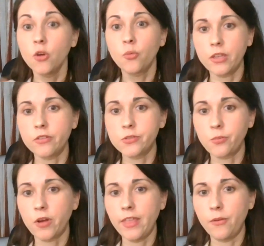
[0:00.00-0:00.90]
We use
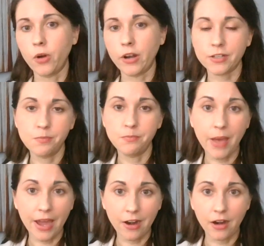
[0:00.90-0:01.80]
one that works
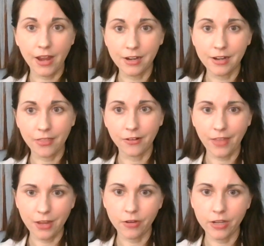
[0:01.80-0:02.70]
better in another
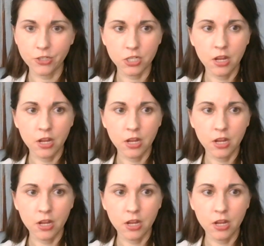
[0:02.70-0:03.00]
language.